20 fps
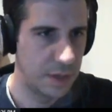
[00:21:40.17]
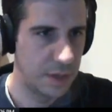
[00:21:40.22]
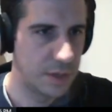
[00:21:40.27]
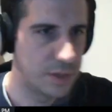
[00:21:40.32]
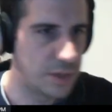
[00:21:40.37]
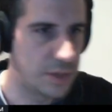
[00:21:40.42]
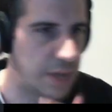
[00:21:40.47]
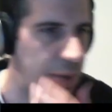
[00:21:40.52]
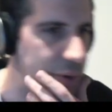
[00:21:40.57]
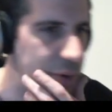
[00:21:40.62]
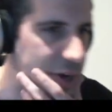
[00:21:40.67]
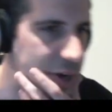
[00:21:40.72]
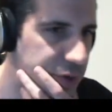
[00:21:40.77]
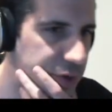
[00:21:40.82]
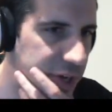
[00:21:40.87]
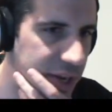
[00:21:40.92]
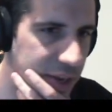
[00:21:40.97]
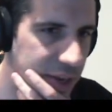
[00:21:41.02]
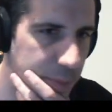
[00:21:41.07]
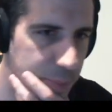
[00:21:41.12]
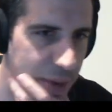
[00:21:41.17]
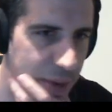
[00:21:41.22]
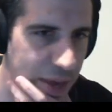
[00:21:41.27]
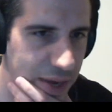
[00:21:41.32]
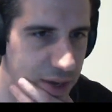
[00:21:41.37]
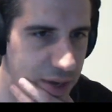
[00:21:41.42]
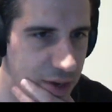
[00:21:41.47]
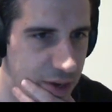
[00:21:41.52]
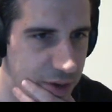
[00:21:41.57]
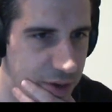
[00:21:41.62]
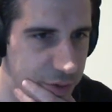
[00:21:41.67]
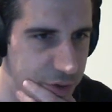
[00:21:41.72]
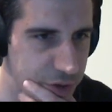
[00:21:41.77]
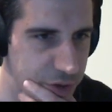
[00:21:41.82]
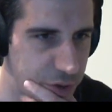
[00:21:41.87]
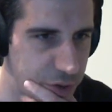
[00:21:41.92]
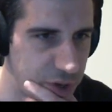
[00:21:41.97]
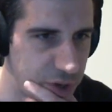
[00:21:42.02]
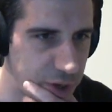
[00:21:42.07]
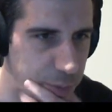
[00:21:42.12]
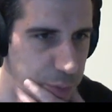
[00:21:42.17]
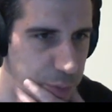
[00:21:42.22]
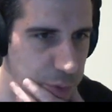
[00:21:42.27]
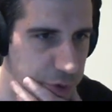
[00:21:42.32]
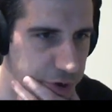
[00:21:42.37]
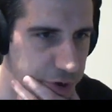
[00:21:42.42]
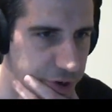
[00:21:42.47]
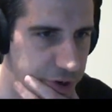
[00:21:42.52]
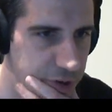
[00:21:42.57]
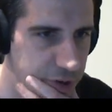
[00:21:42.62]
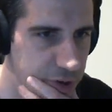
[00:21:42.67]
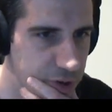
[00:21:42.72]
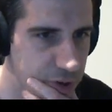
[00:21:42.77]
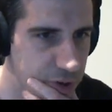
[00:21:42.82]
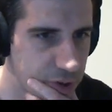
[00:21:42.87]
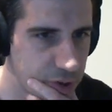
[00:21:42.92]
So now we're actually getting back our unique pointer.